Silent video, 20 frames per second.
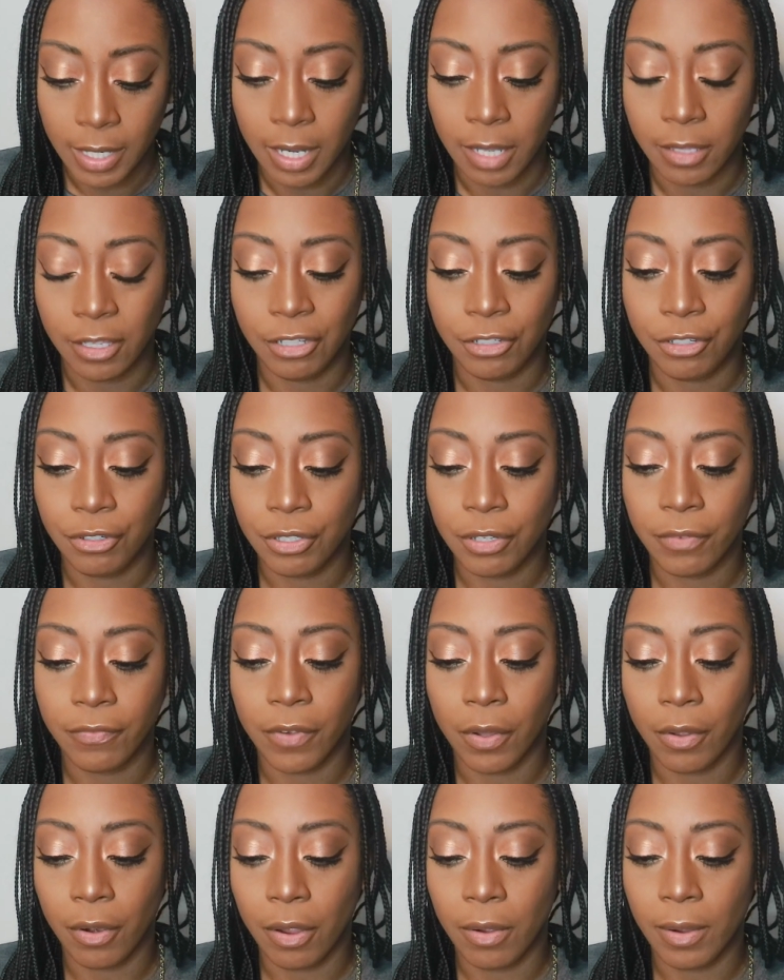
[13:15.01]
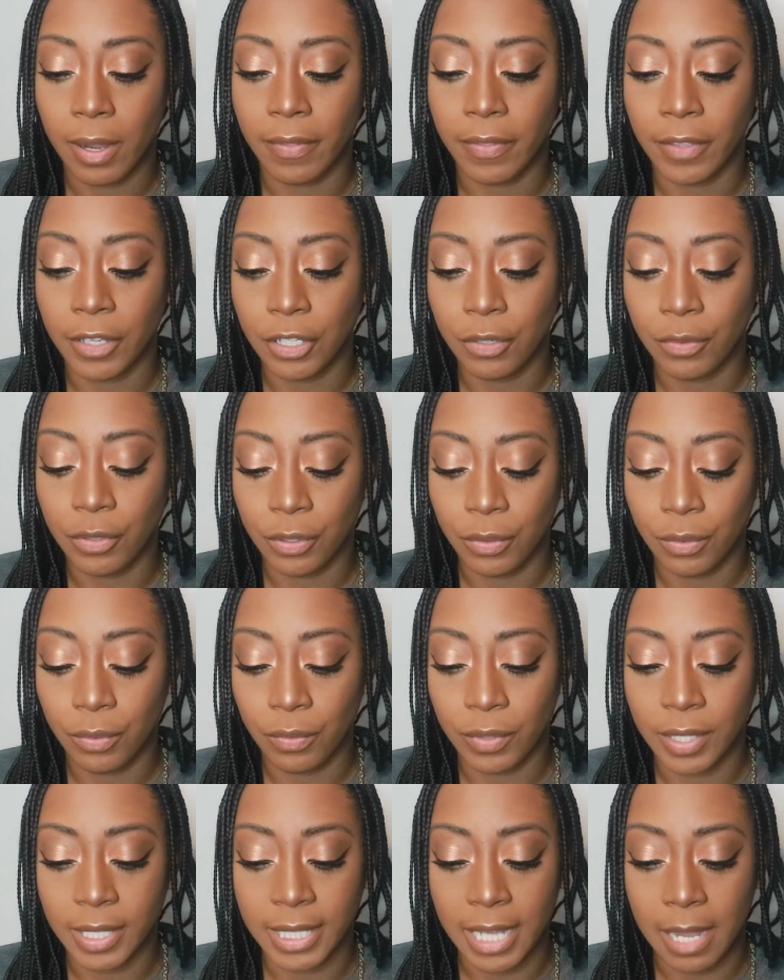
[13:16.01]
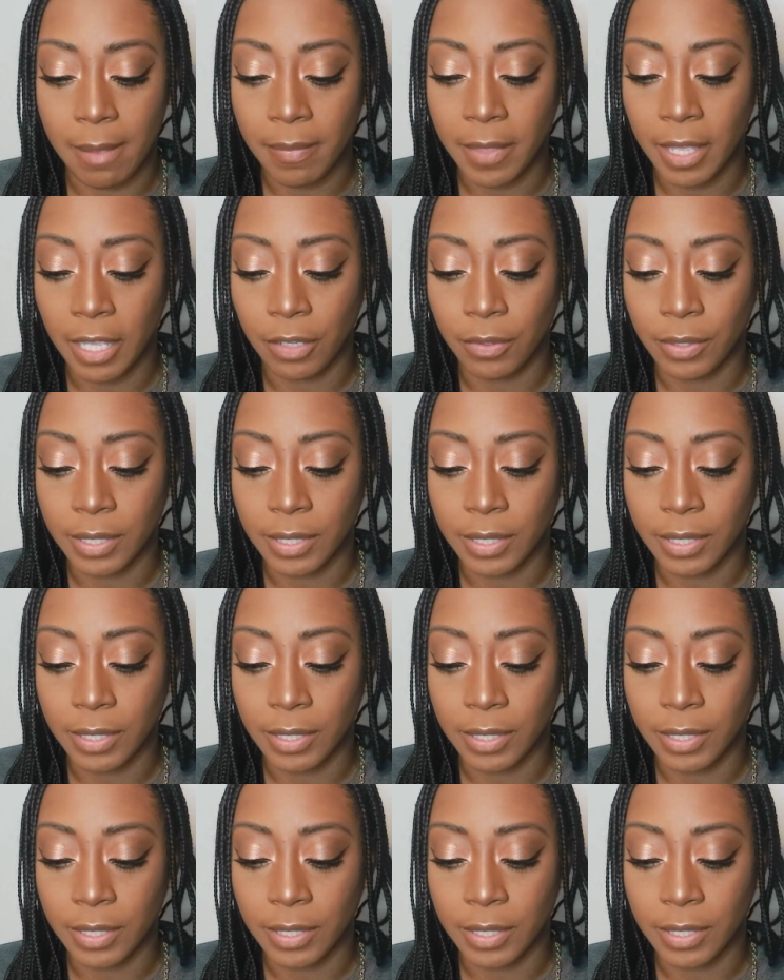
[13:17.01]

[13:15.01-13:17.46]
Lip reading: and then you choose a photo, and then you do the same thing.